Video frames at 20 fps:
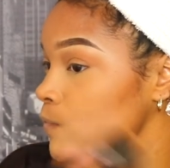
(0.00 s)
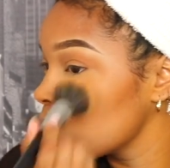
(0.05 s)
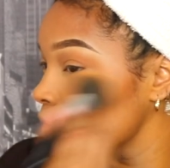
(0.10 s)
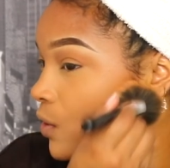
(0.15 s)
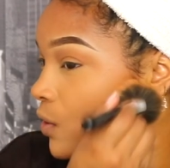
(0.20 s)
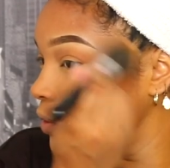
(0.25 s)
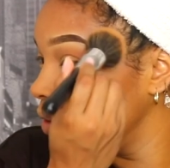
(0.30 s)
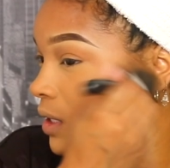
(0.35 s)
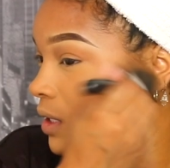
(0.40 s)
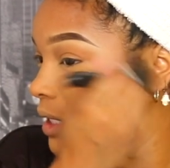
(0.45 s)

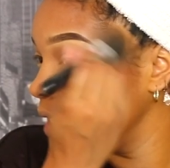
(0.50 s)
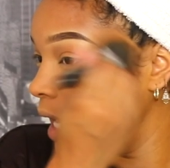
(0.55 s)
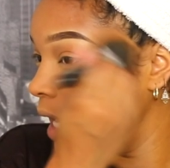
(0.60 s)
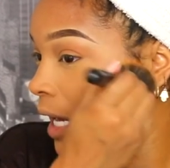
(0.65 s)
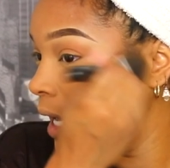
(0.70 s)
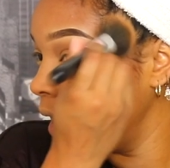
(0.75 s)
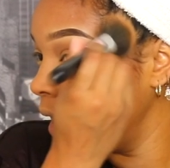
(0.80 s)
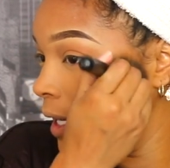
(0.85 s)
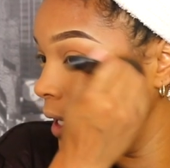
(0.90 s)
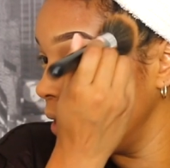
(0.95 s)

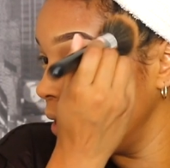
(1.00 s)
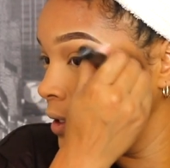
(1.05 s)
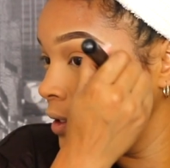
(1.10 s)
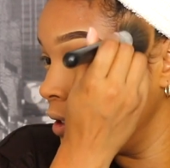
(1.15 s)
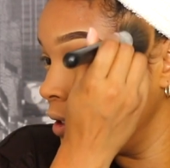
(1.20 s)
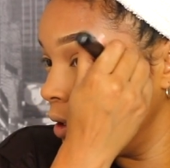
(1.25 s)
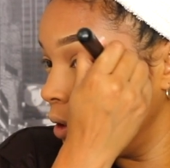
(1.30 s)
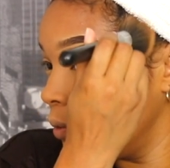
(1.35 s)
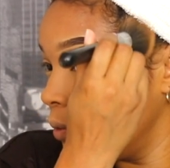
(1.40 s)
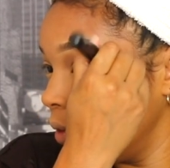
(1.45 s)
online
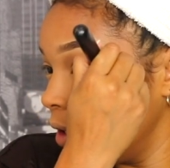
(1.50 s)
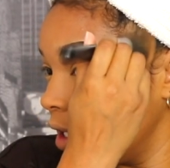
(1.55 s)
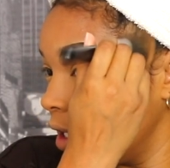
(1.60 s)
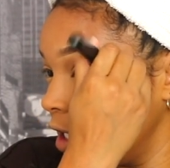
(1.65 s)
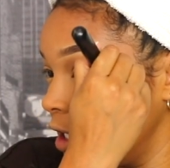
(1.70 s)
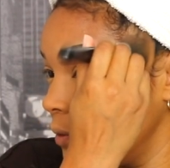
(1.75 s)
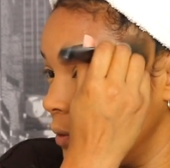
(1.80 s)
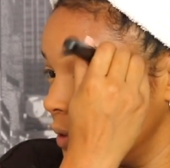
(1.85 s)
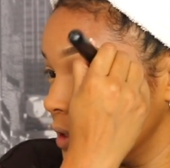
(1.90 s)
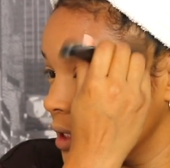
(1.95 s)
where
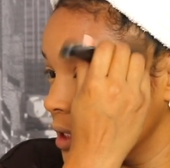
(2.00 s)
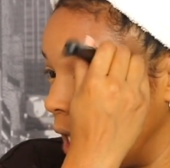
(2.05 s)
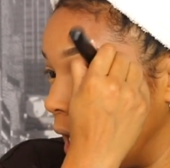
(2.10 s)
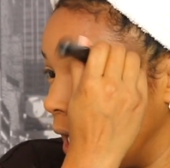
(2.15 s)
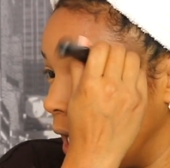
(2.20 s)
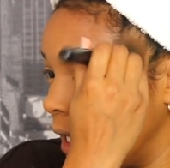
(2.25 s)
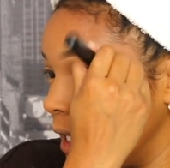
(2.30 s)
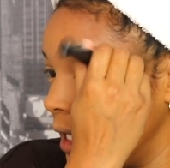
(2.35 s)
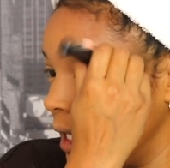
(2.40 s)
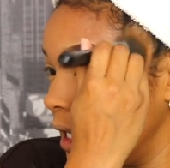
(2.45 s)
it was
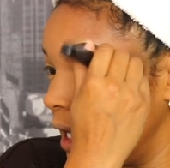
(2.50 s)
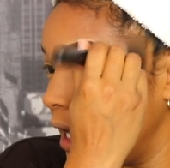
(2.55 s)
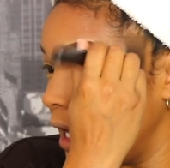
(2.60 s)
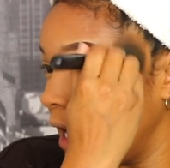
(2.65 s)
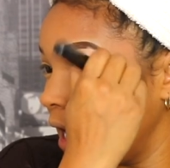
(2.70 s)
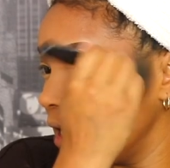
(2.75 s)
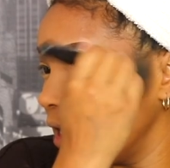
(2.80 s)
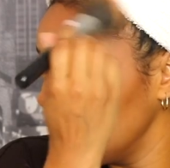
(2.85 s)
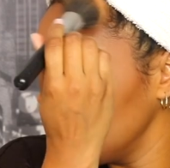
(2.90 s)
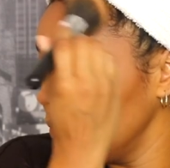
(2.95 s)
like an
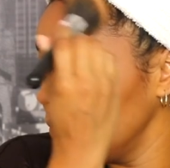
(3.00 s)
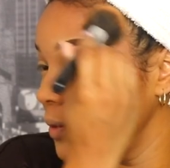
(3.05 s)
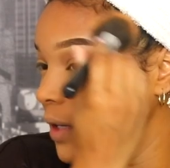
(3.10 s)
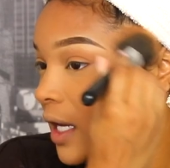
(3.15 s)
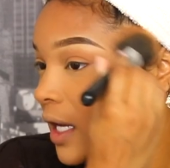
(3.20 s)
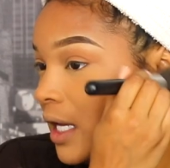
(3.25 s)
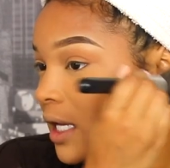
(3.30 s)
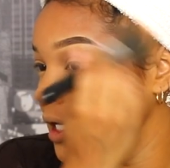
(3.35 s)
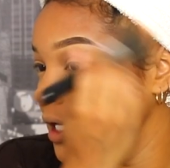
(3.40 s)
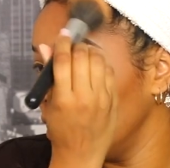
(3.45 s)

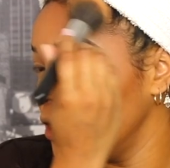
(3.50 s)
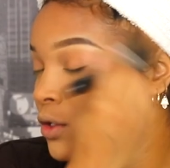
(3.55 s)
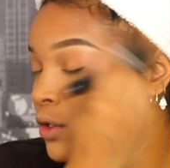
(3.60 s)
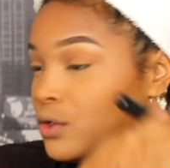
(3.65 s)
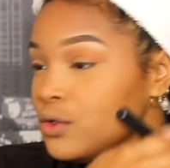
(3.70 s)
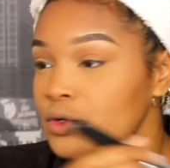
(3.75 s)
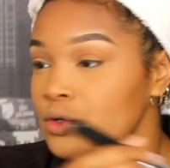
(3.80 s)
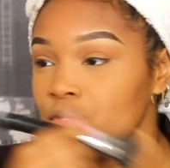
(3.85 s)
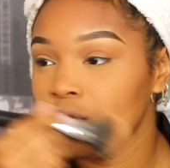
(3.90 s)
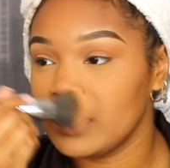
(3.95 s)
alleyway in
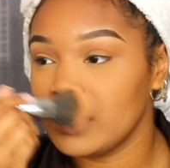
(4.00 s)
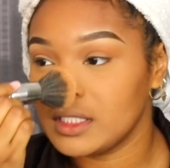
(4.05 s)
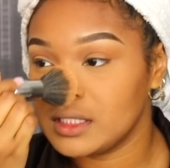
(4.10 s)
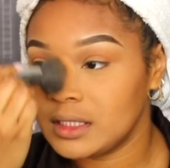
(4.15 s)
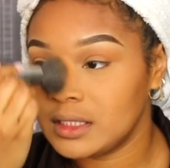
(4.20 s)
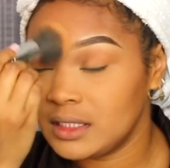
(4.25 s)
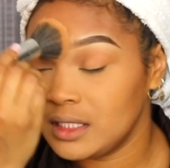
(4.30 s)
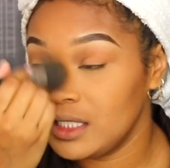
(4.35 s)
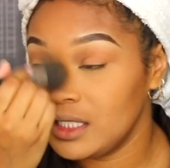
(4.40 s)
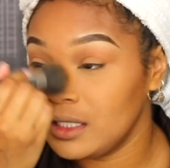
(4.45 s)
New York
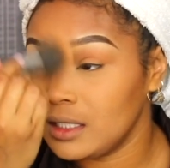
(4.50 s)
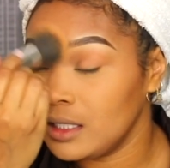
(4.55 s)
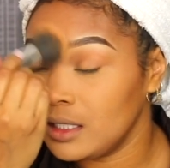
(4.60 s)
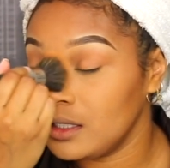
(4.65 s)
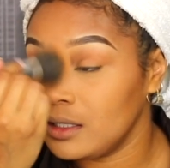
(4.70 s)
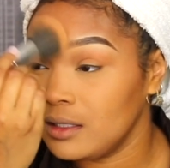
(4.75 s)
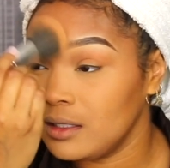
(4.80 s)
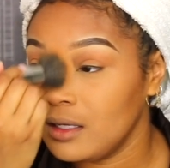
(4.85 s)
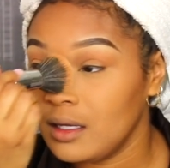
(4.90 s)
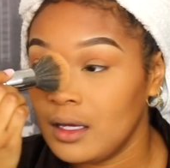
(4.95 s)

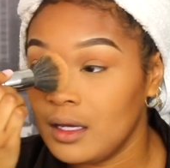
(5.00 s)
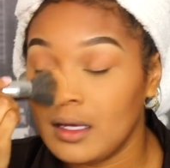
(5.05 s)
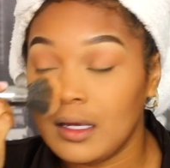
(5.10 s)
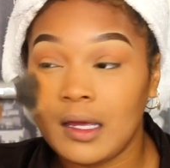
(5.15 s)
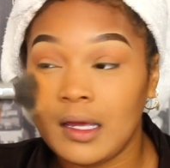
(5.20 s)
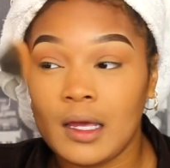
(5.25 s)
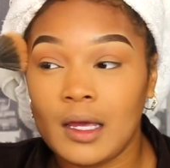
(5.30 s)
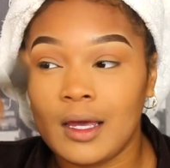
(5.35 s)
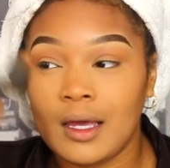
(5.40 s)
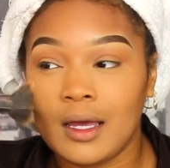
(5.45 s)
City
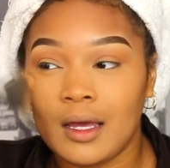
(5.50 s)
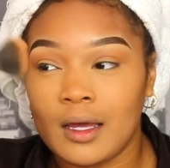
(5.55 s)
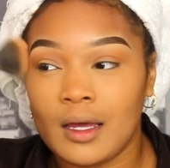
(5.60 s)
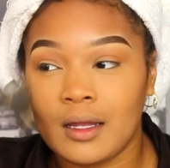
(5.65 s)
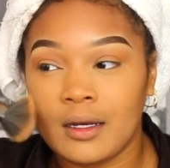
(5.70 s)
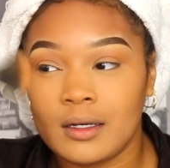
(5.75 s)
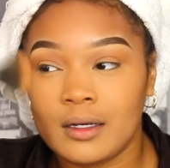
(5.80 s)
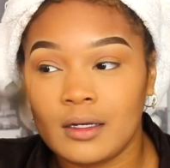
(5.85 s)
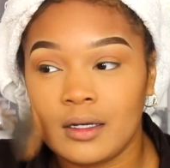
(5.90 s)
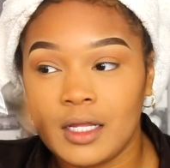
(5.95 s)

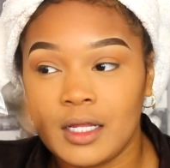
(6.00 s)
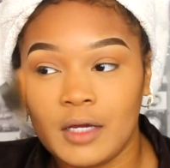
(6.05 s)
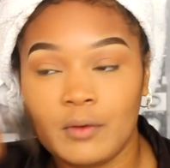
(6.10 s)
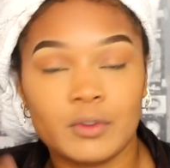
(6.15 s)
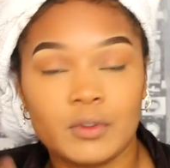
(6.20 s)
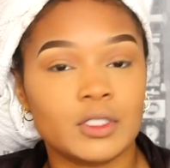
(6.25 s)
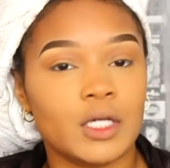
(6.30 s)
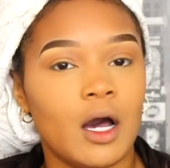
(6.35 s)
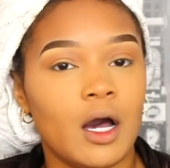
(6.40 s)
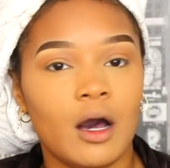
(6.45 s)
and it
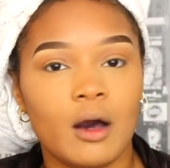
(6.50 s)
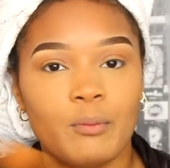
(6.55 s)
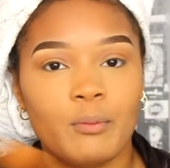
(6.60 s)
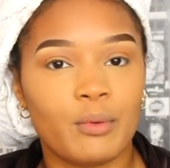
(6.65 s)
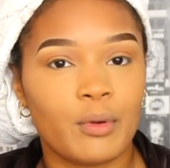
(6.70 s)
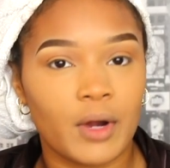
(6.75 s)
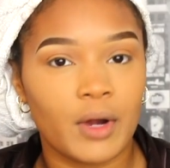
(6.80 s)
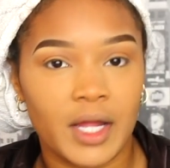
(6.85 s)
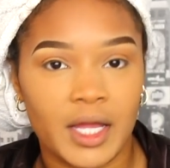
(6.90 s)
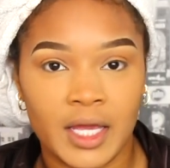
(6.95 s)
was all
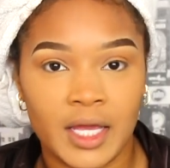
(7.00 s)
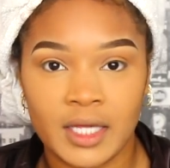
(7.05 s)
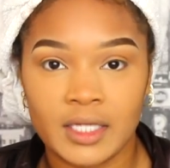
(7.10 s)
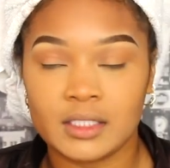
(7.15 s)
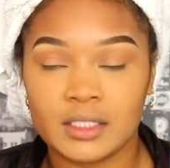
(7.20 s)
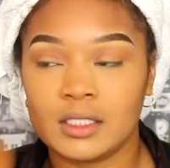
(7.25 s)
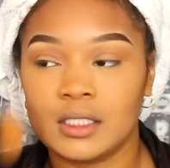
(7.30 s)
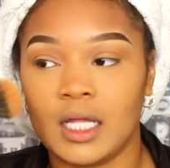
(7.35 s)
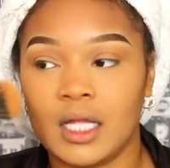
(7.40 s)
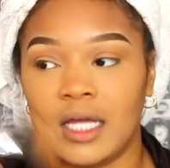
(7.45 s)

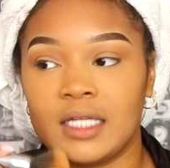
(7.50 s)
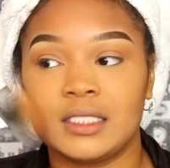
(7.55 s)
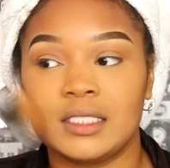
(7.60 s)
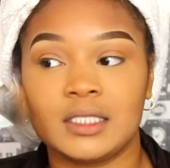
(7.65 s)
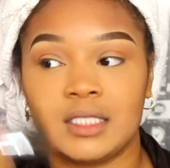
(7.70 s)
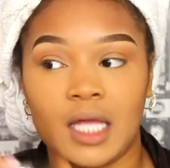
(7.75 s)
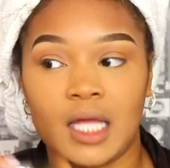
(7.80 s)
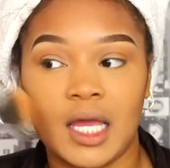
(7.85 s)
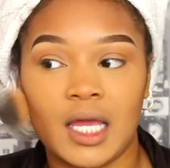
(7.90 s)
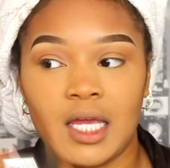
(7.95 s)
pranked, like
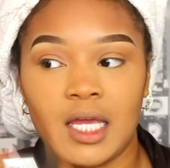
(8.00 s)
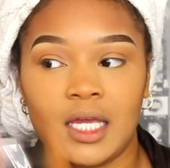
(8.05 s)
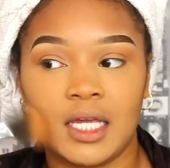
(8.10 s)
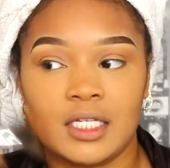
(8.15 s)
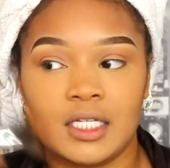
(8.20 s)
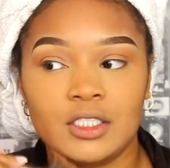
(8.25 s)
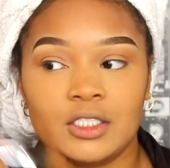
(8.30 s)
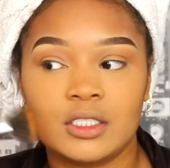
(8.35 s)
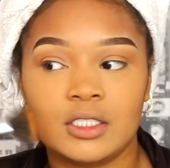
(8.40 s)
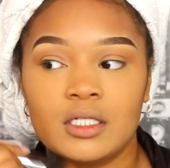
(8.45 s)

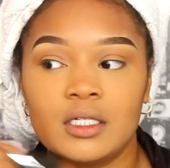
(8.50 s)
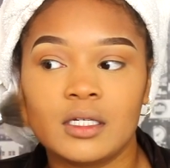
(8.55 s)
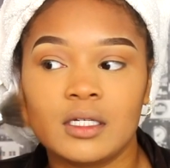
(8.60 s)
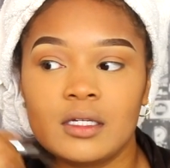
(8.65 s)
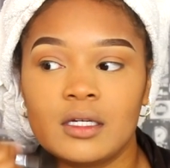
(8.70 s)
staged,